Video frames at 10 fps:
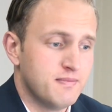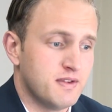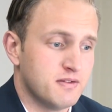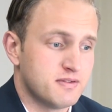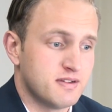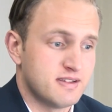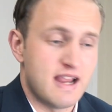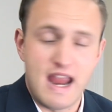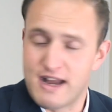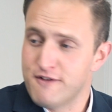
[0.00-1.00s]
you know, say
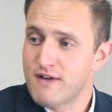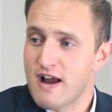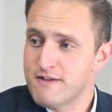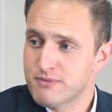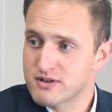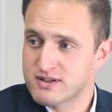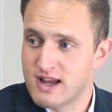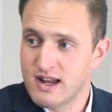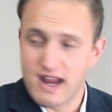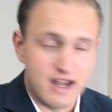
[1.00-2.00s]
eighty-five
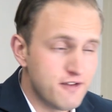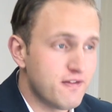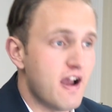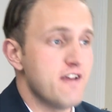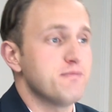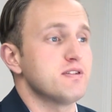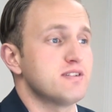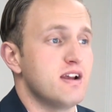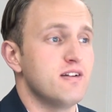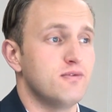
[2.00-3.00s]
percent. eighty-five
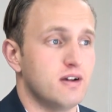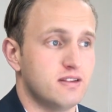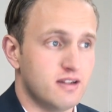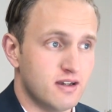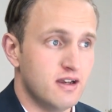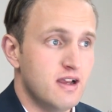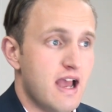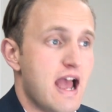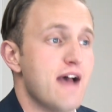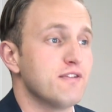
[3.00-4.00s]
percent of what the
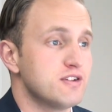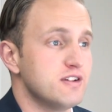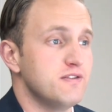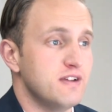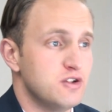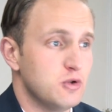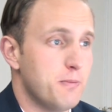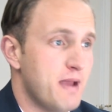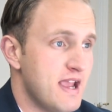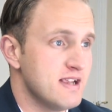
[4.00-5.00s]
average individual
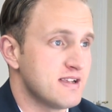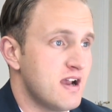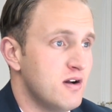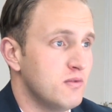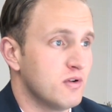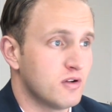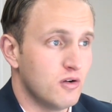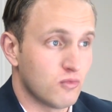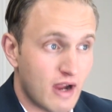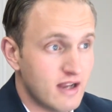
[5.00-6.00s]
pays out will go
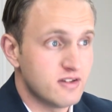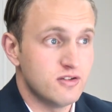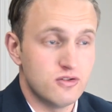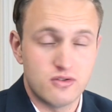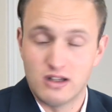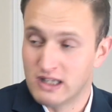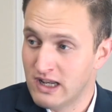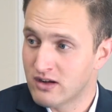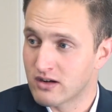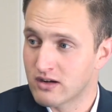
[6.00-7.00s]
right to the
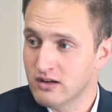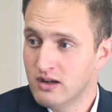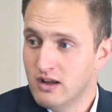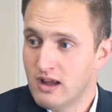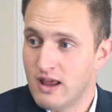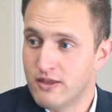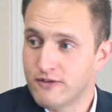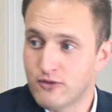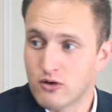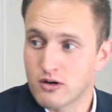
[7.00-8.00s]
lender oh, yeah. in the
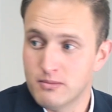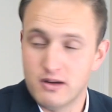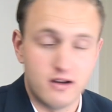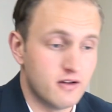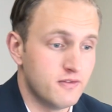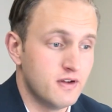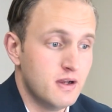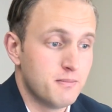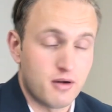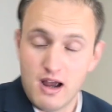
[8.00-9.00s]
form of
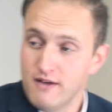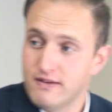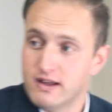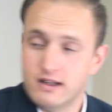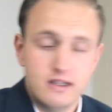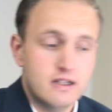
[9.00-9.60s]
profit.